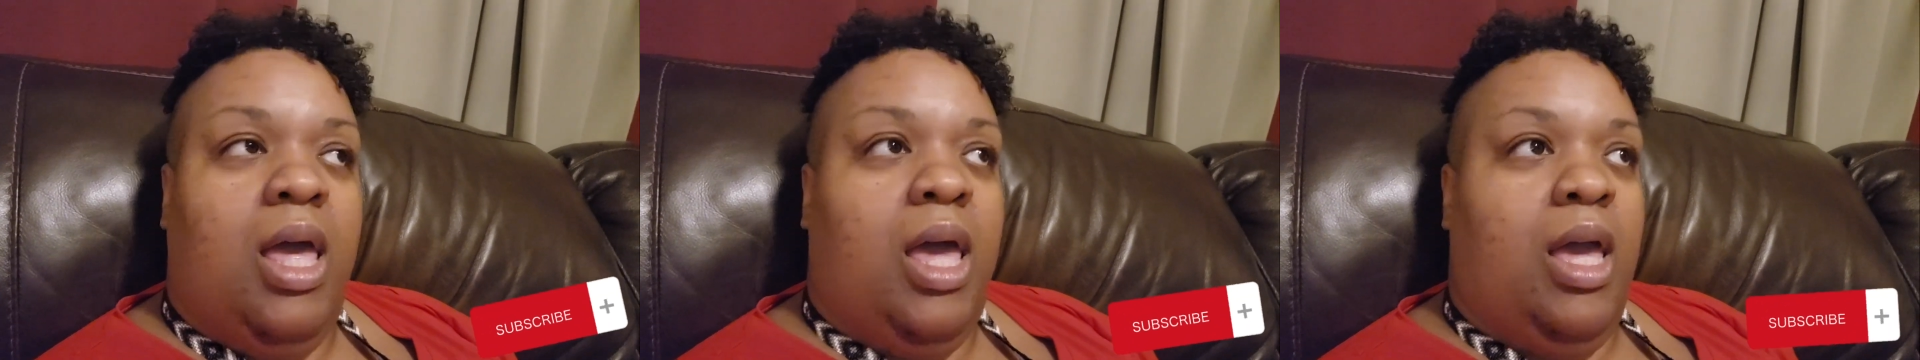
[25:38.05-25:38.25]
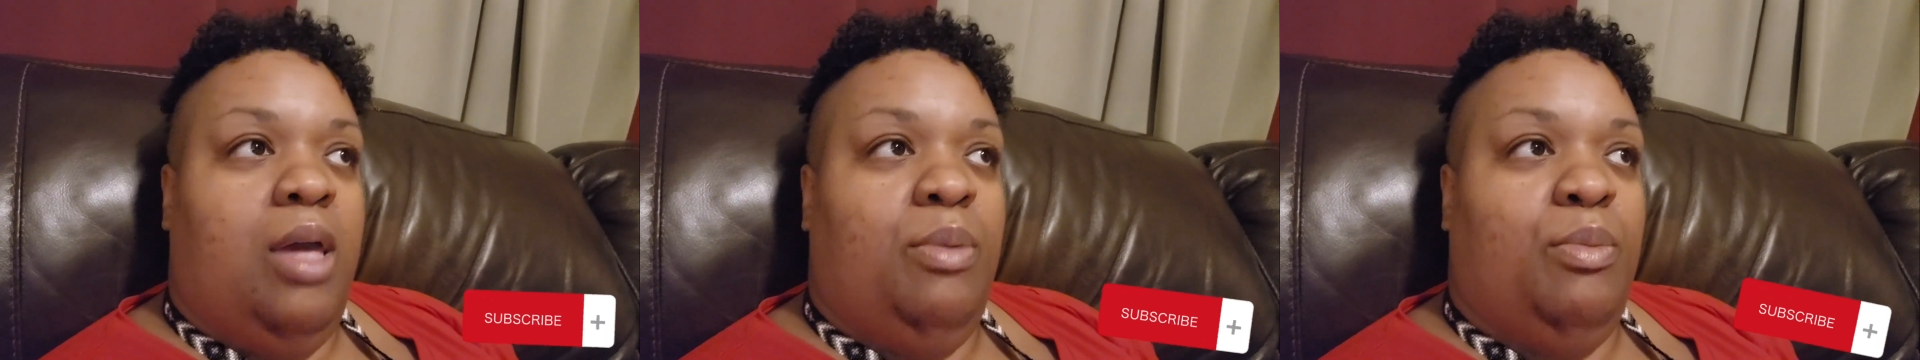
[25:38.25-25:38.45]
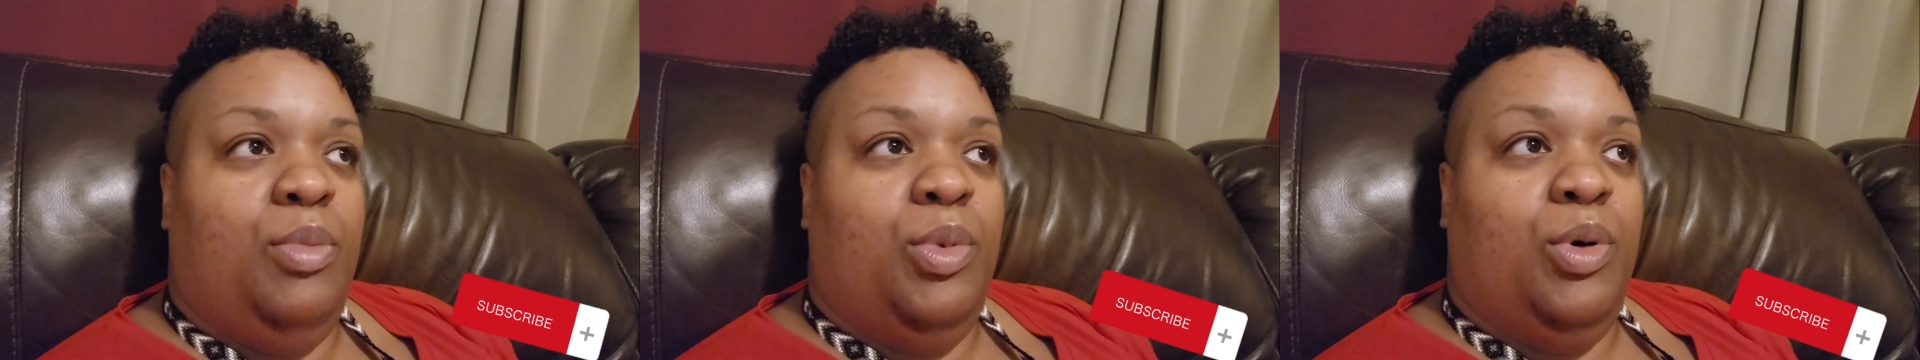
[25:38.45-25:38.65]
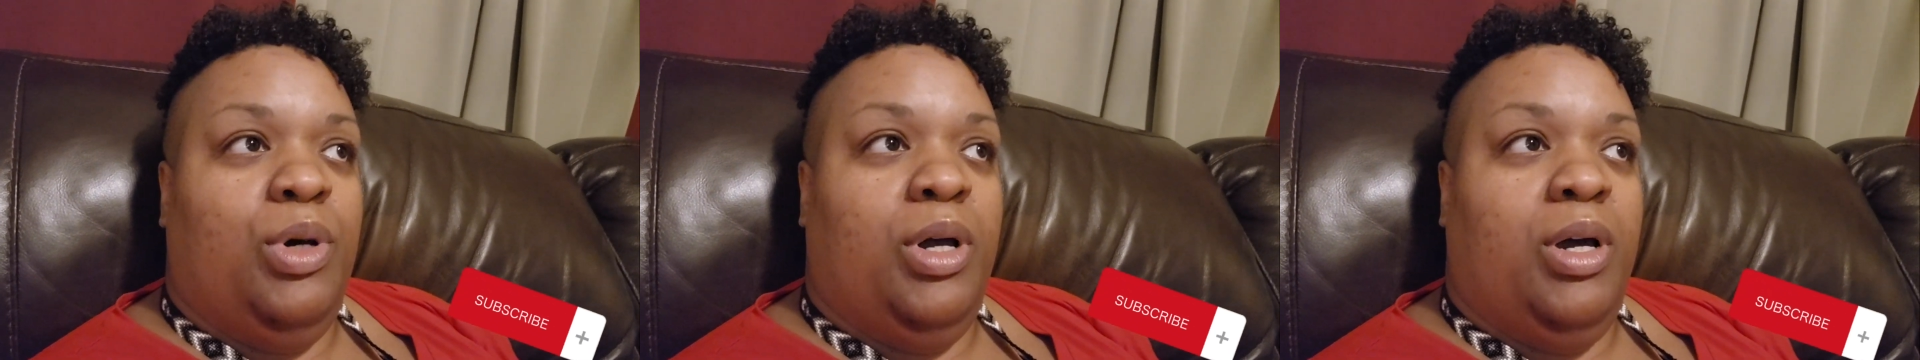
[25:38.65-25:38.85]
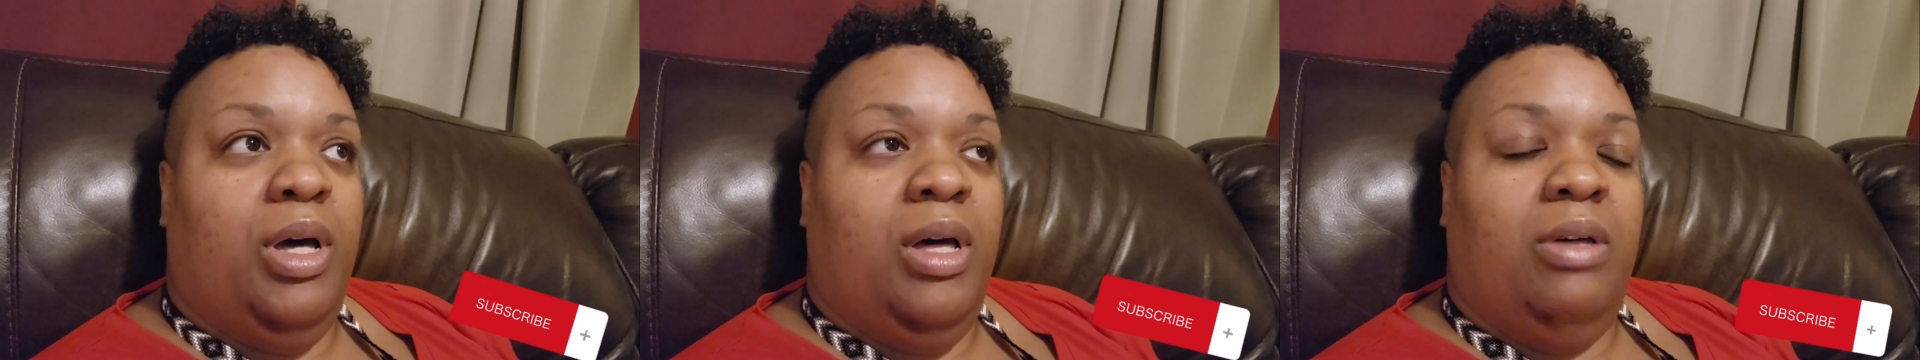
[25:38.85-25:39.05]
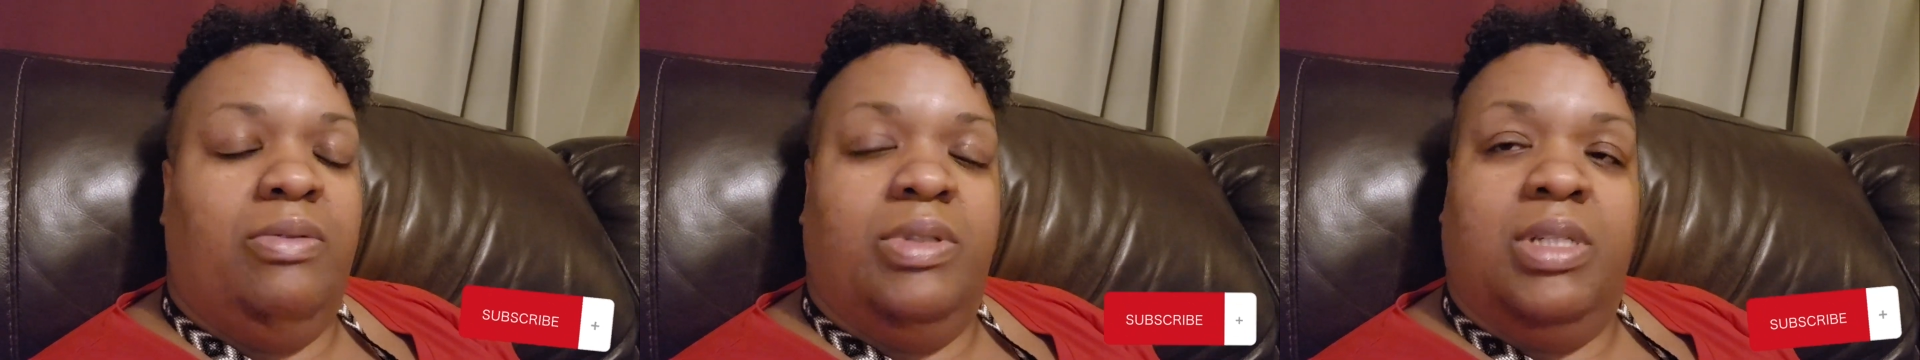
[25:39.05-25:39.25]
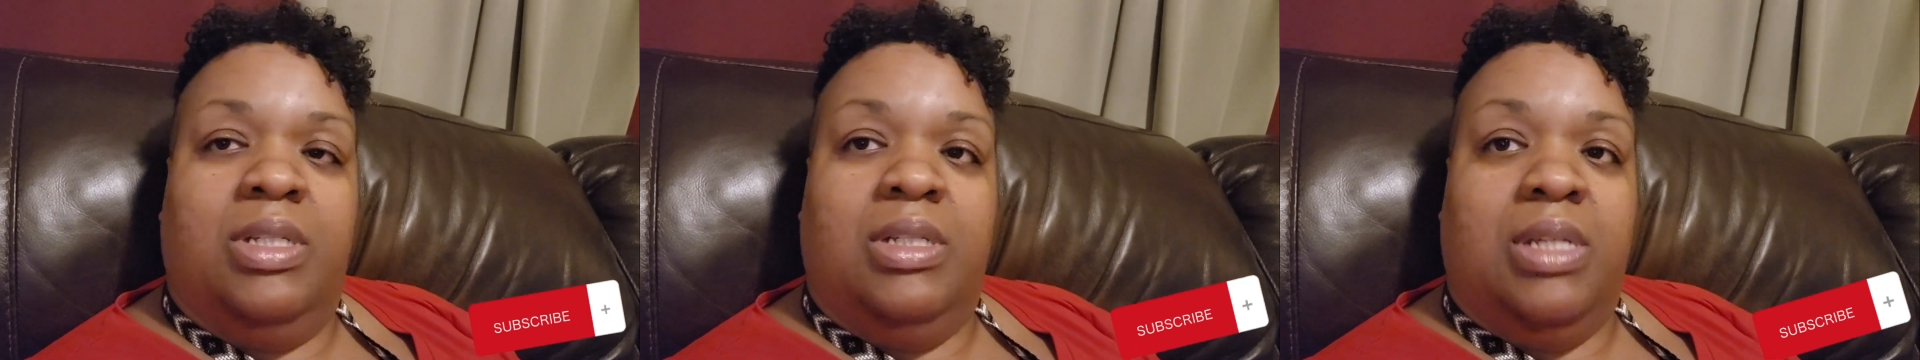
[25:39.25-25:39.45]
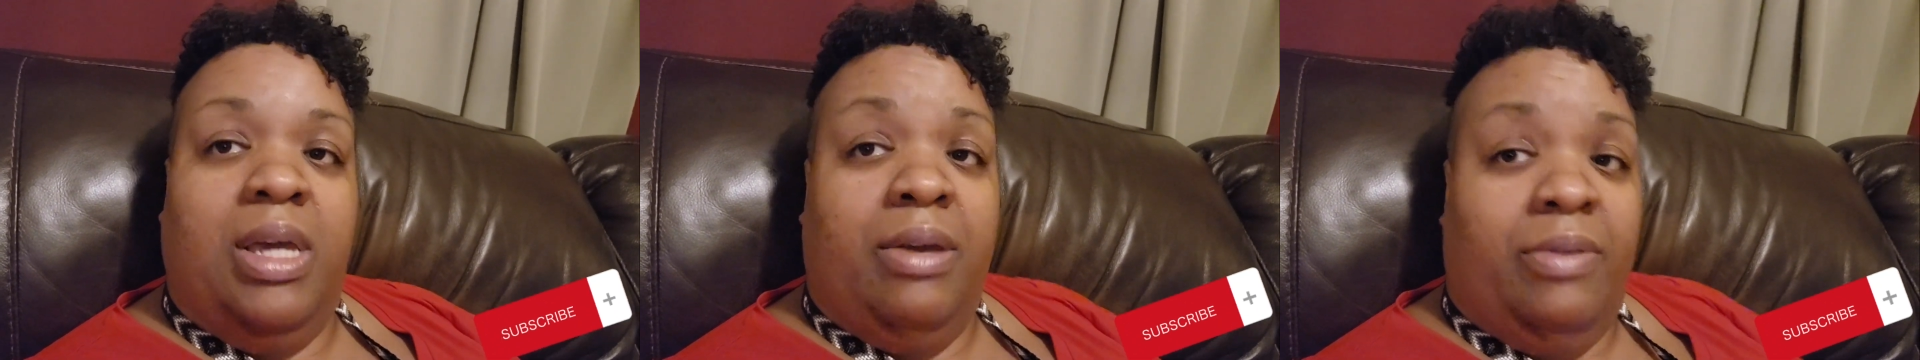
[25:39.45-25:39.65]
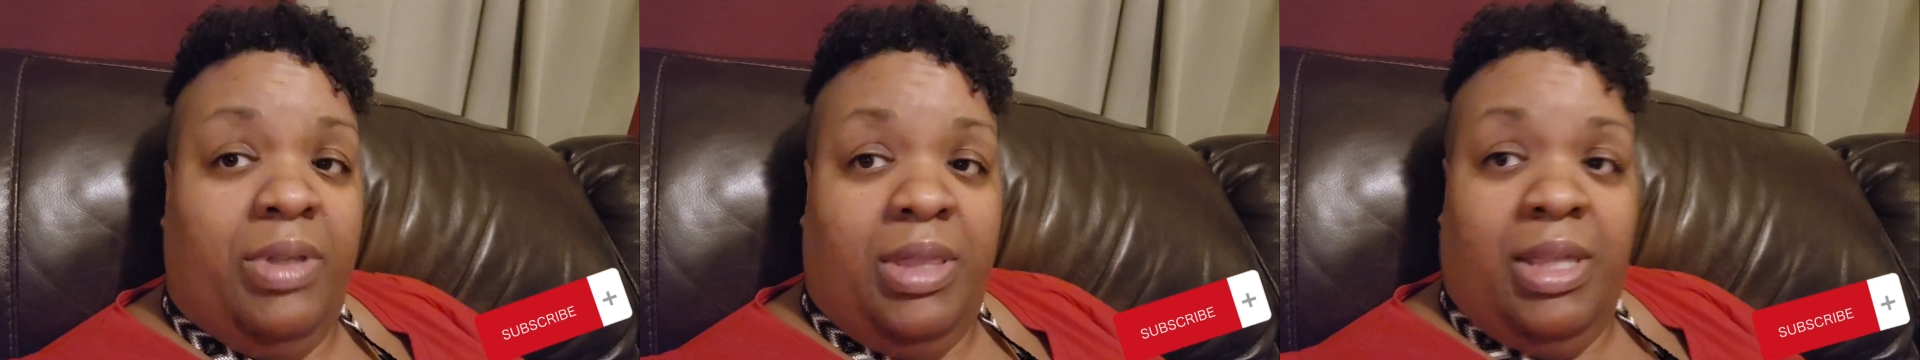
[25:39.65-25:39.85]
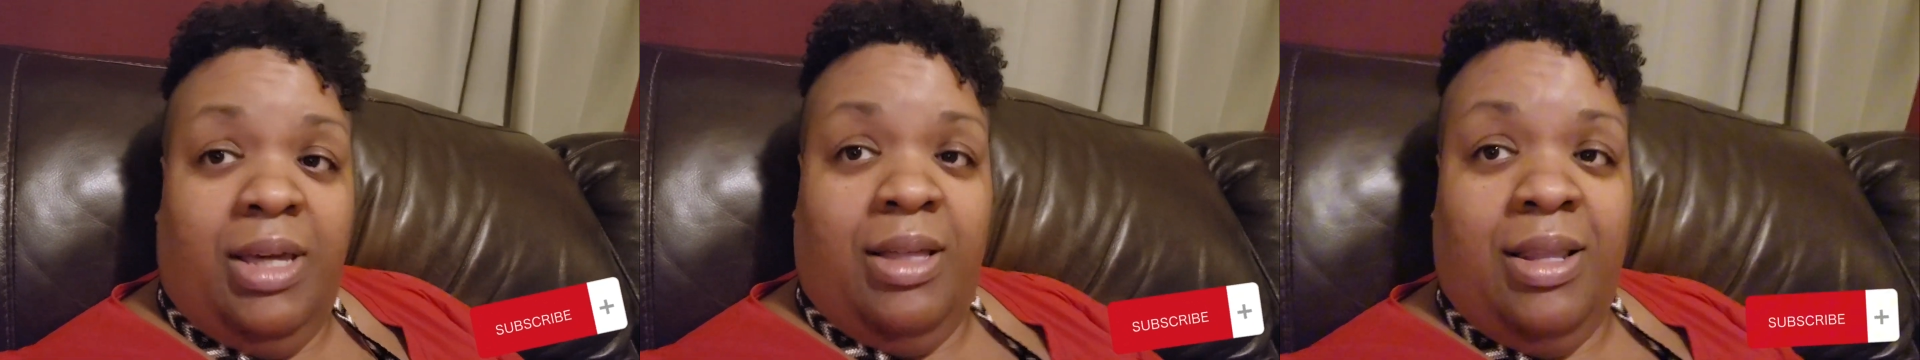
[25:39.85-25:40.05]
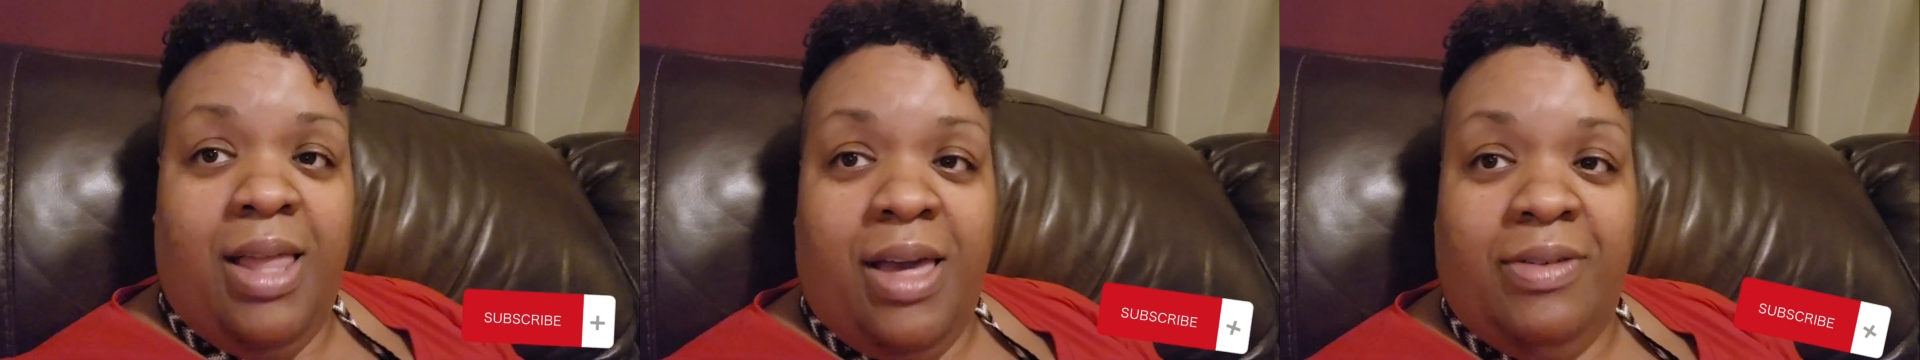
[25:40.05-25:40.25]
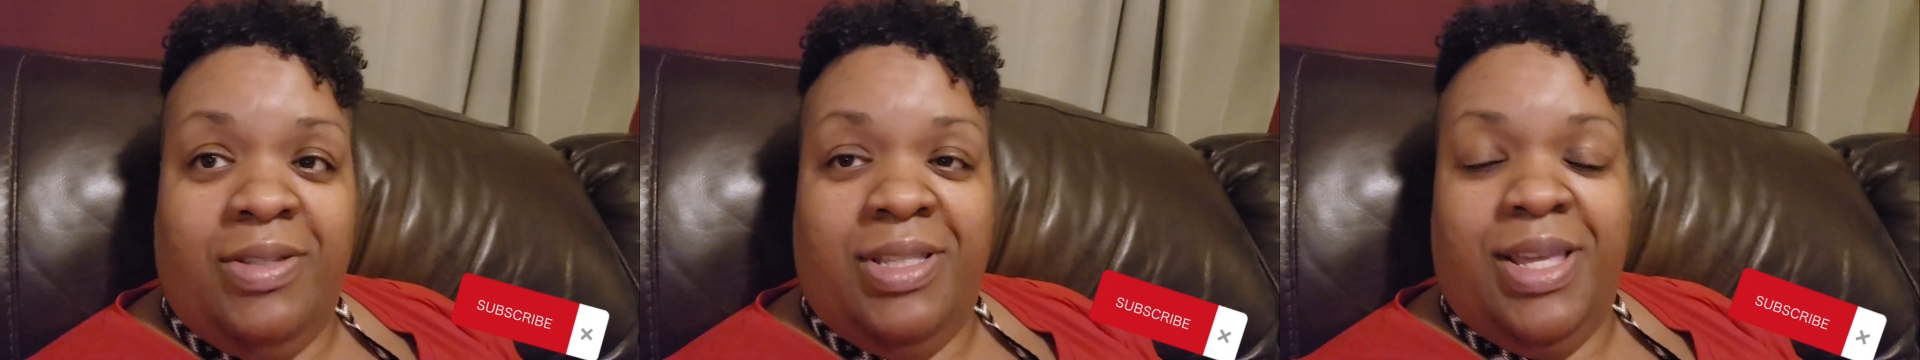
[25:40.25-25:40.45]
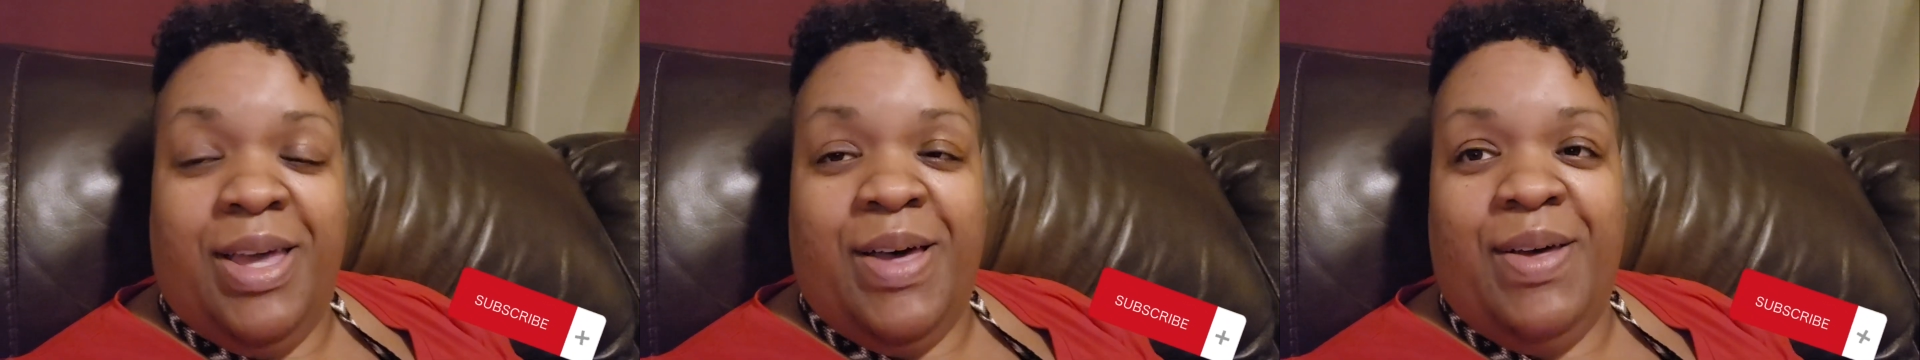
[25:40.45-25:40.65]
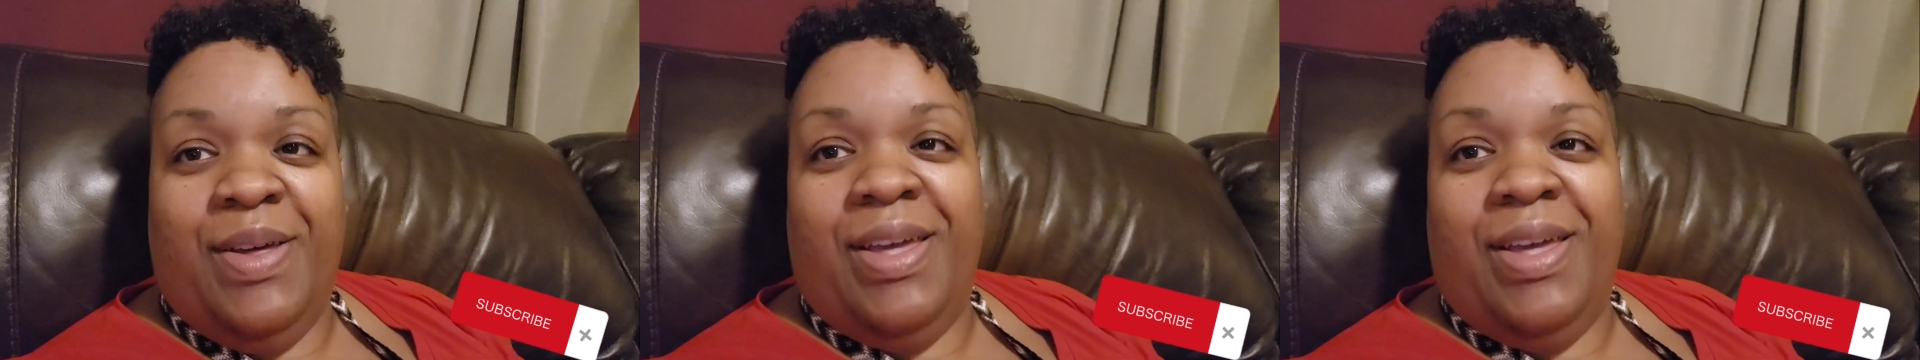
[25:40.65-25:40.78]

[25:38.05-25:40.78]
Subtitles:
and more of just everything lifestyle